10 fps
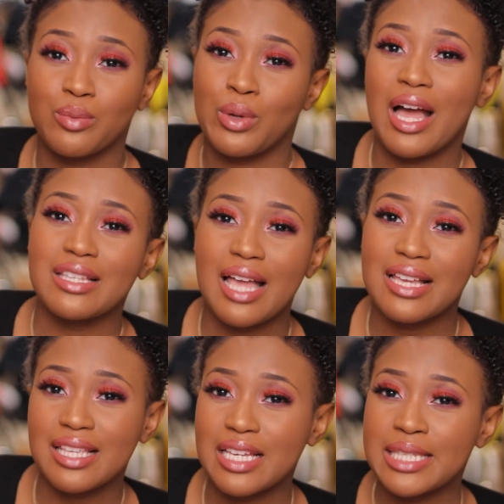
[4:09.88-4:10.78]

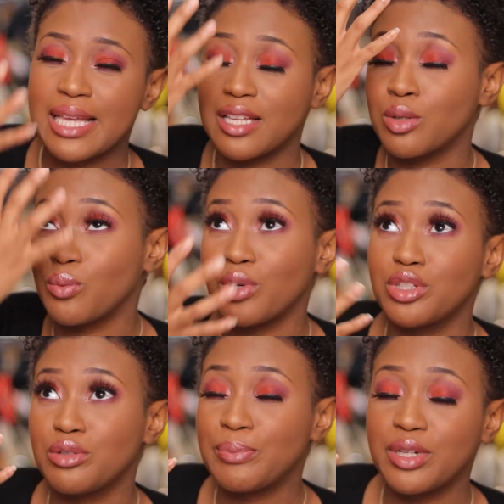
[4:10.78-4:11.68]
as I said, when
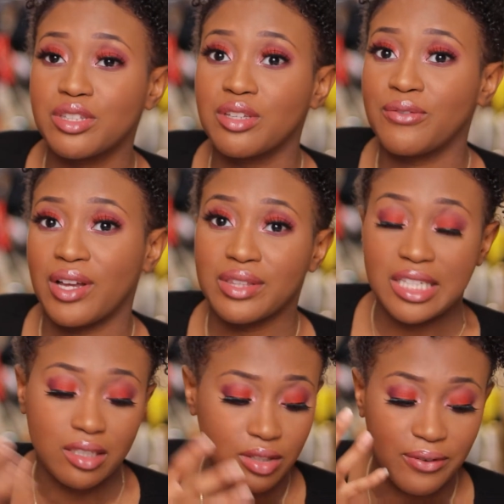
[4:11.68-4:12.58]
you put the
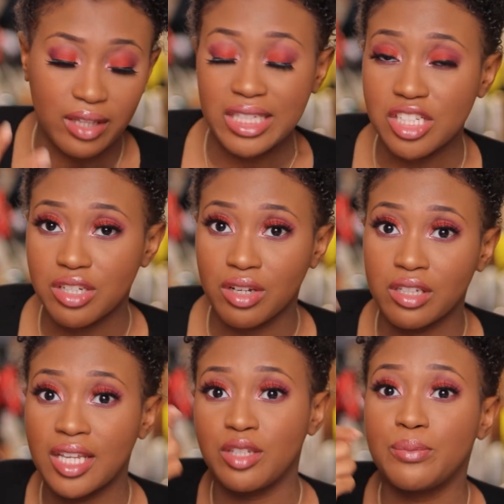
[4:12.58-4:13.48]
foundation
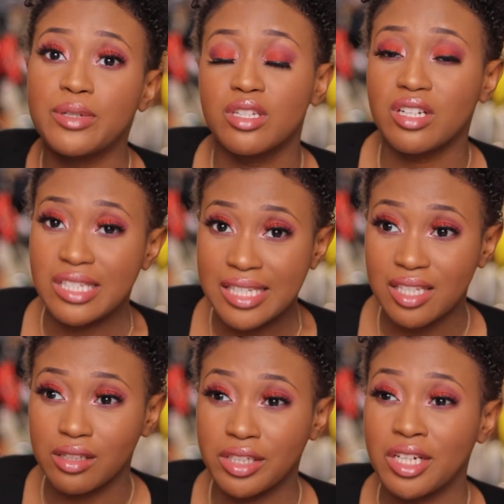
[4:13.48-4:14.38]
on and you put the
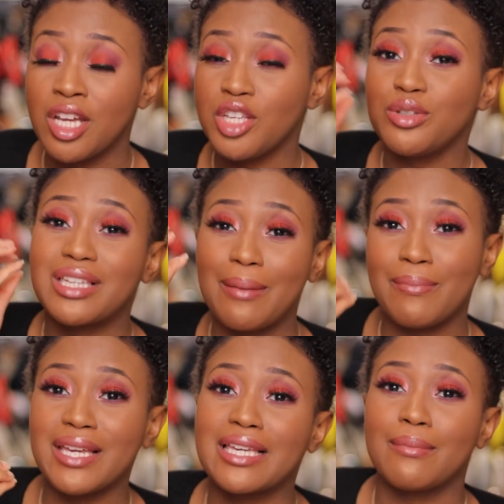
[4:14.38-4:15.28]
concealer, you can
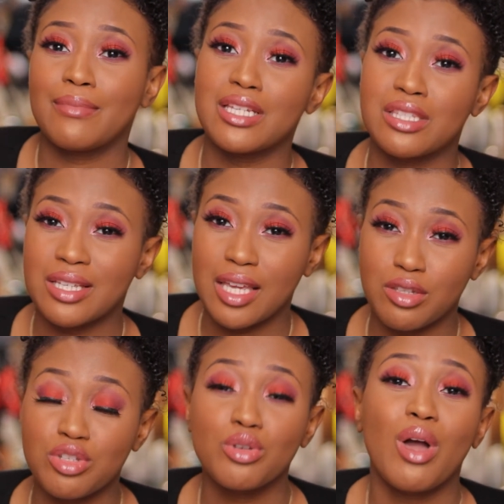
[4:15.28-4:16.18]
make it mix
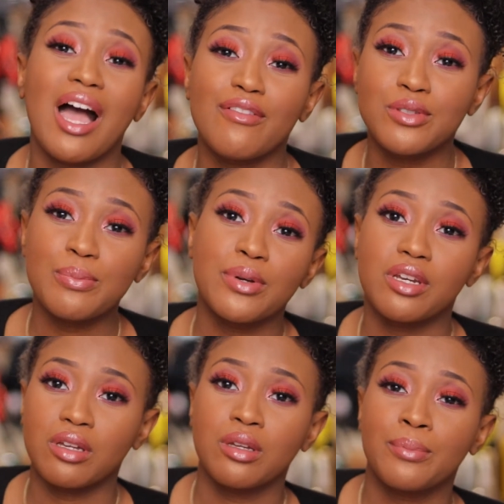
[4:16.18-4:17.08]
together. So you have to
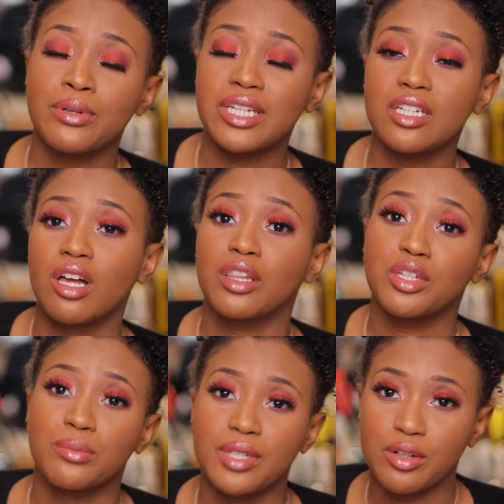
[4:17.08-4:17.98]
put in a
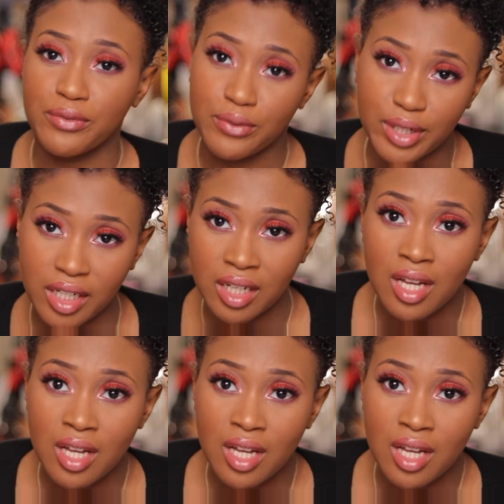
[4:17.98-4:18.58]
little bit of work,